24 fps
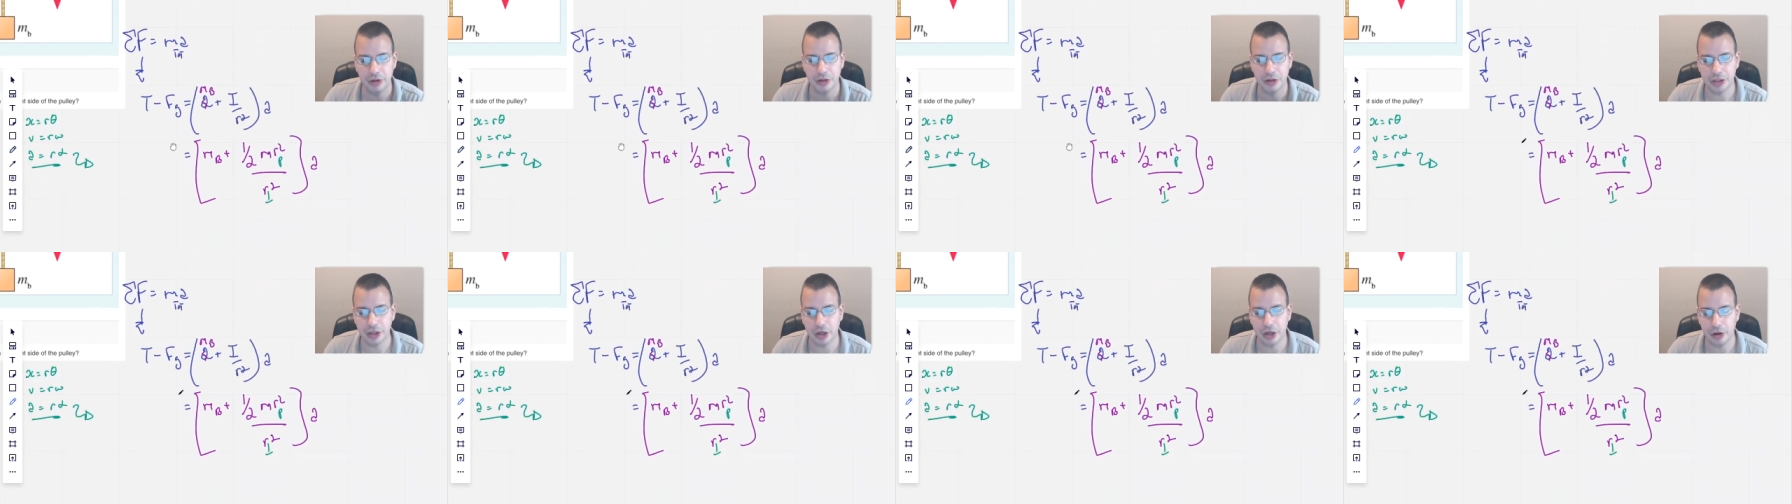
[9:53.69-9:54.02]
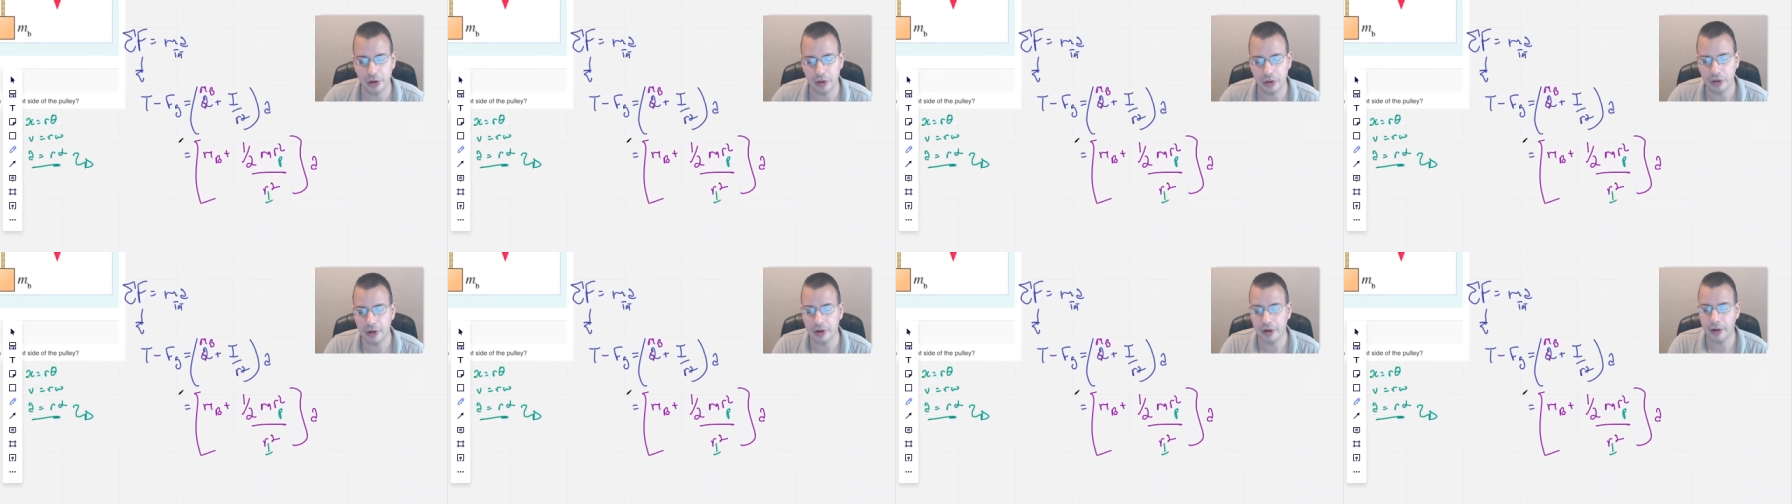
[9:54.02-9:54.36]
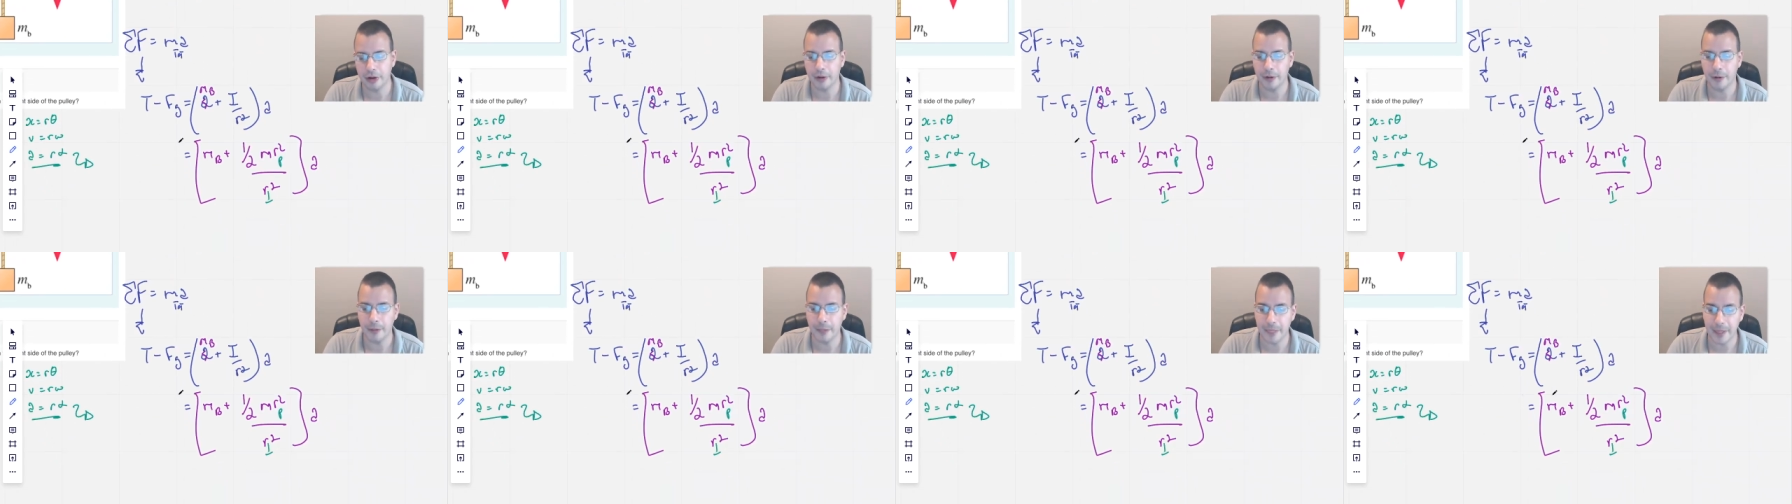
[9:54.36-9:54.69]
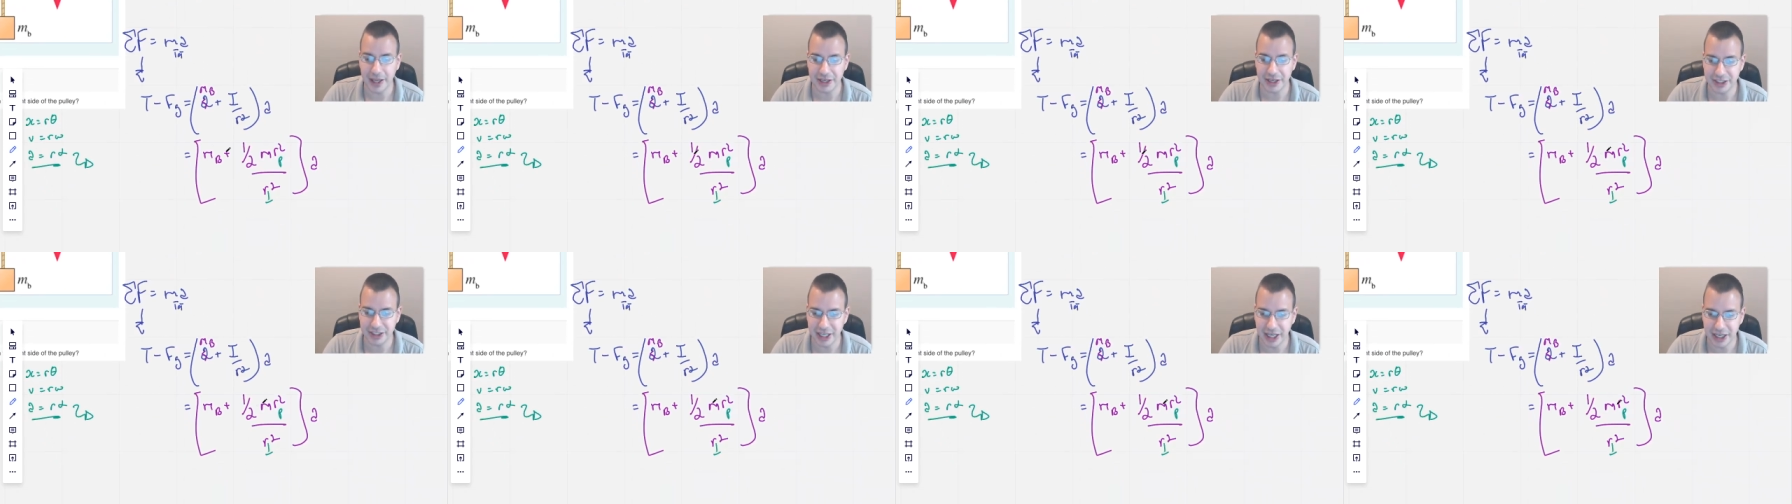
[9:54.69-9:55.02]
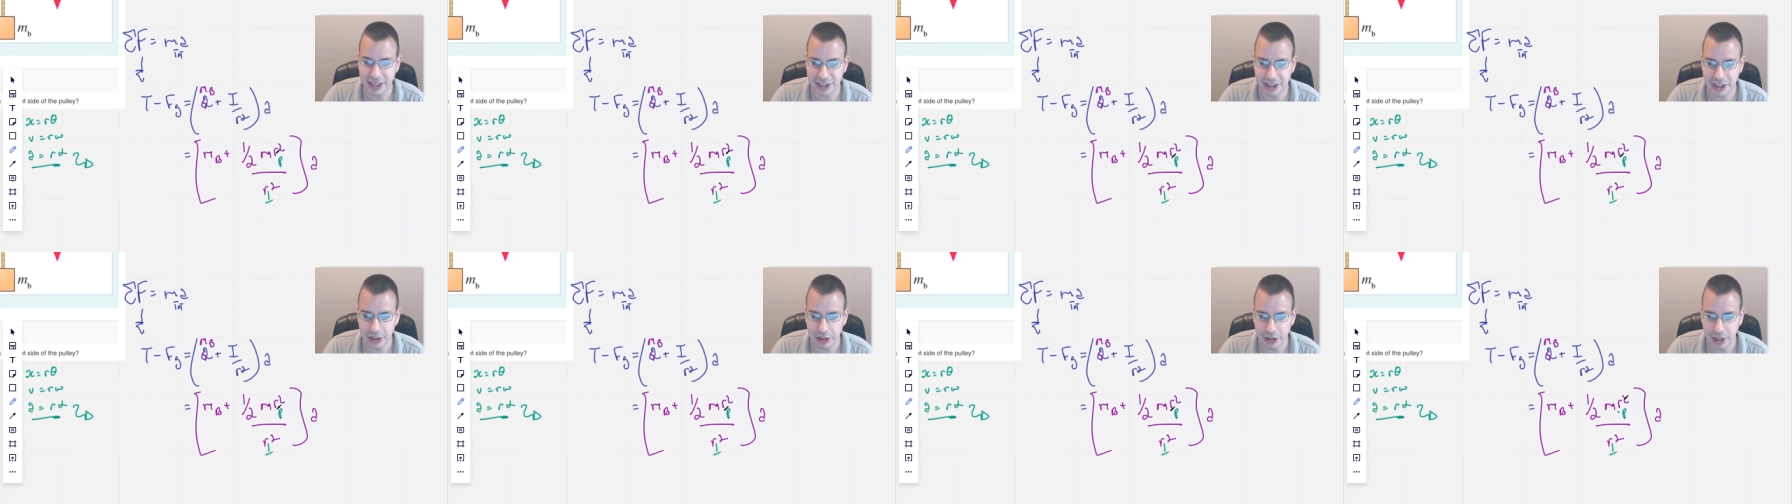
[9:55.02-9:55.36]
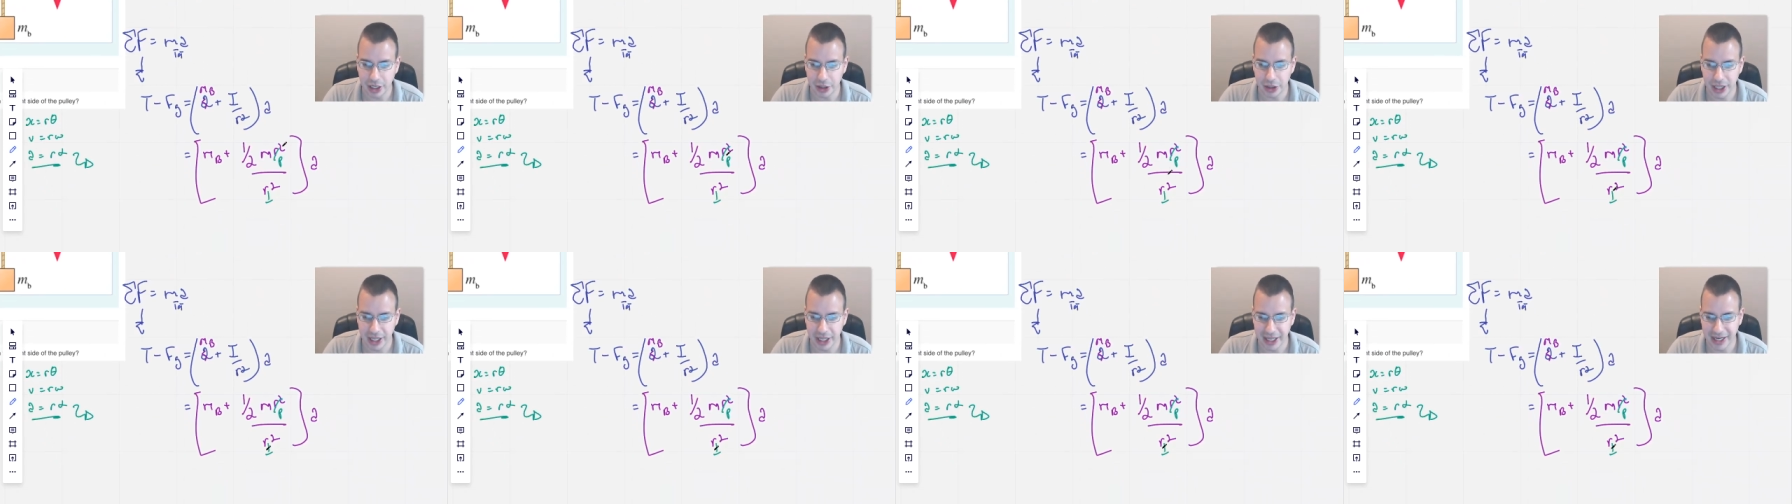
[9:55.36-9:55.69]
So that's the case here,
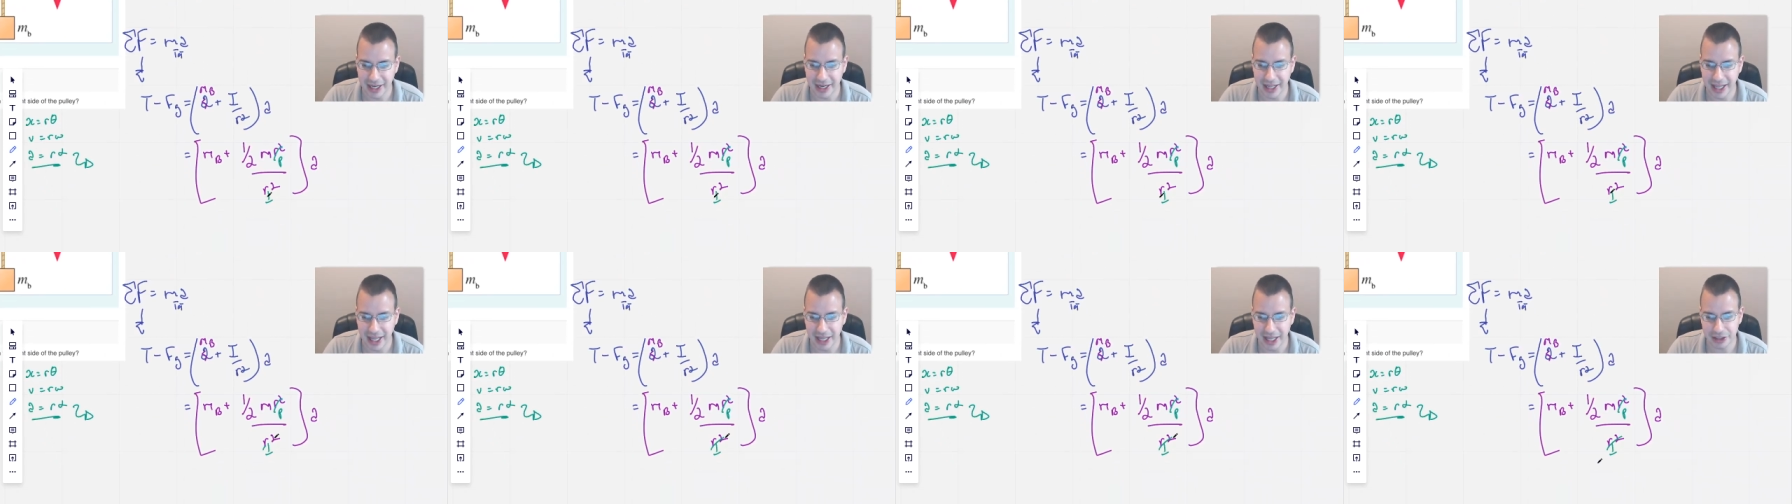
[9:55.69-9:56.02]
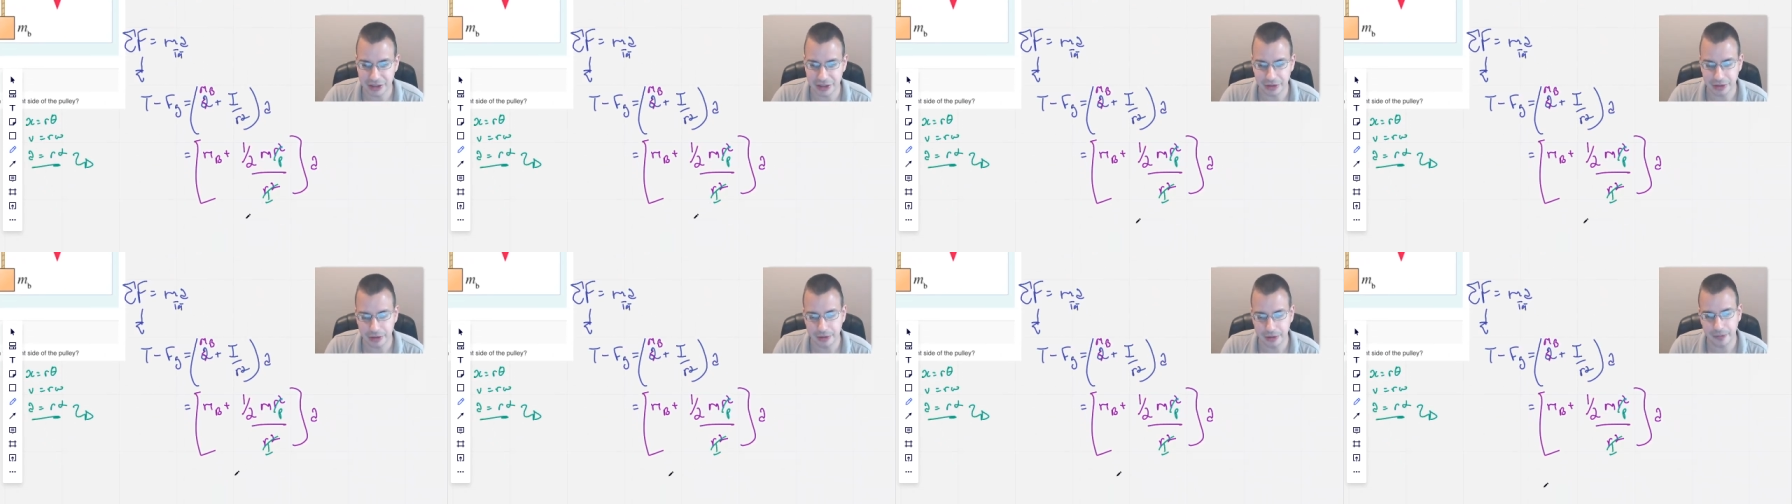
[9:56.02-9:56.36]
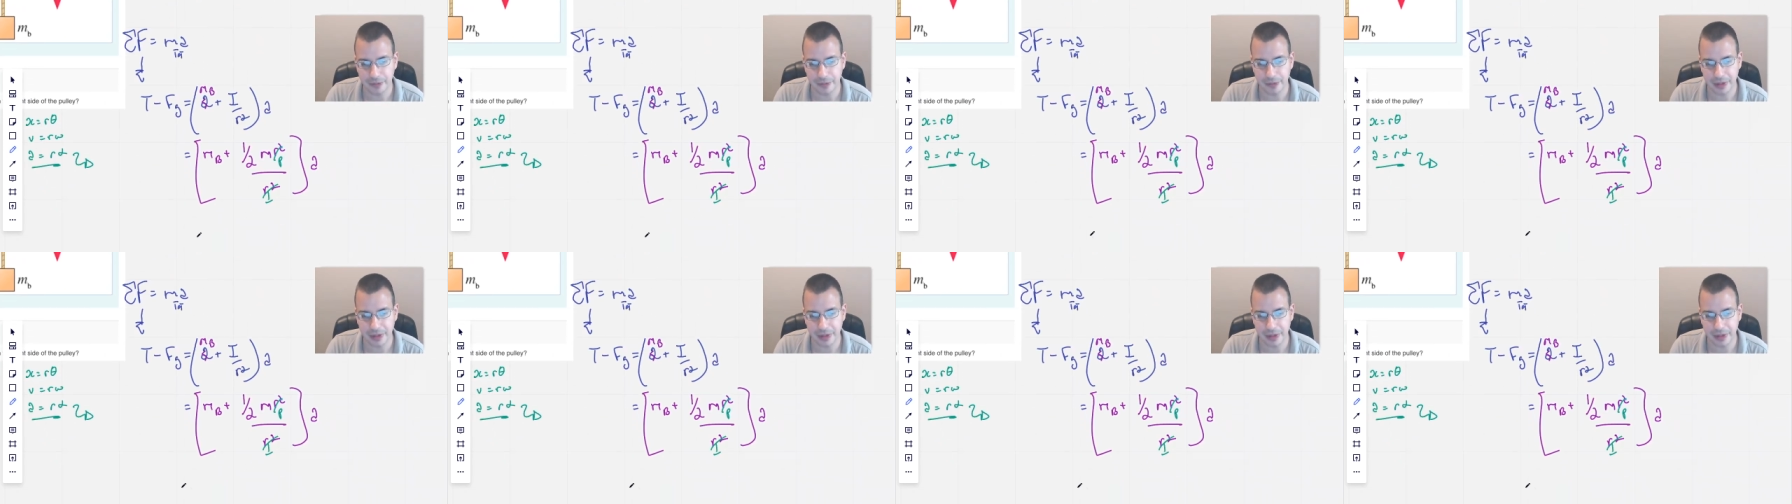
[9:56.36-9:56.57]
and they can cancel.